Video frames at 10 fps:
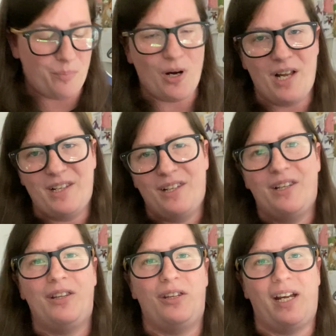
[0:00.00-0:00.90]
But
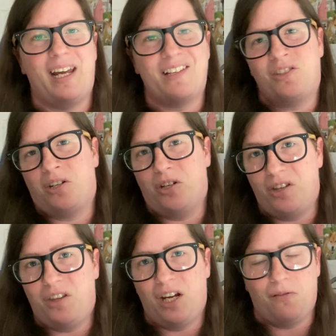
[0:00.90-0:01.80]
I guess the
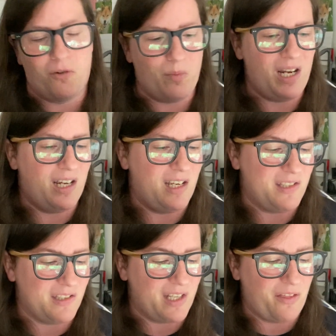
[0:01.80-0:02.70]
good thing for me
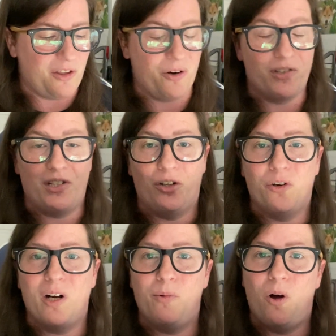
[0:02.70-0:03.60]
is that there is an
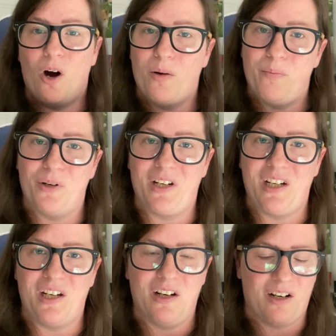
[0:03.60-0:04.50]
incredible art book
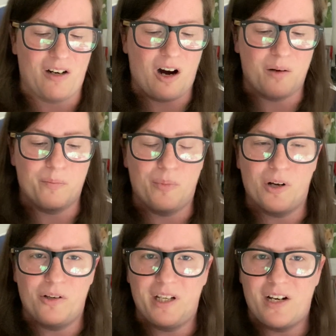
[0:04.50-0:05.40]
in here, art
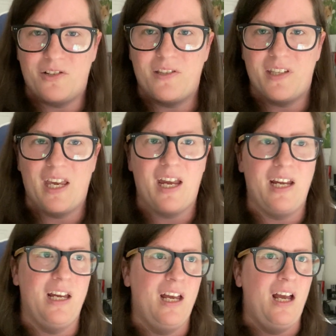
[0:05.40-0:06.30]
booklet, I should
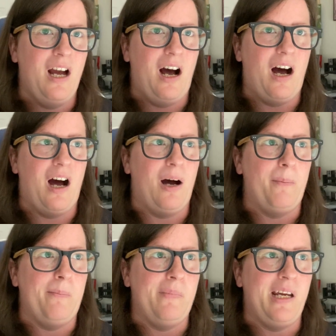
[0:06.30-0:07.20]
say.
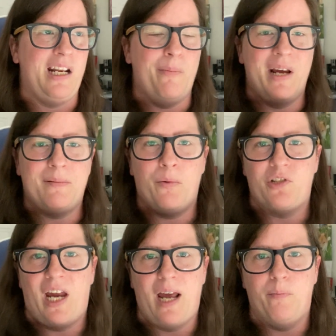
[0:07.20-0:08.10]
And it makes me
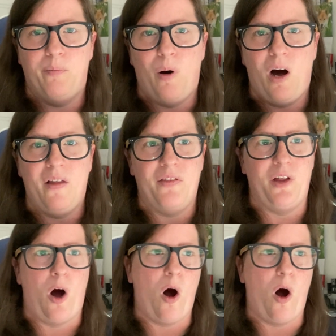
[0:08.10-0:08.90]
wish I had bought the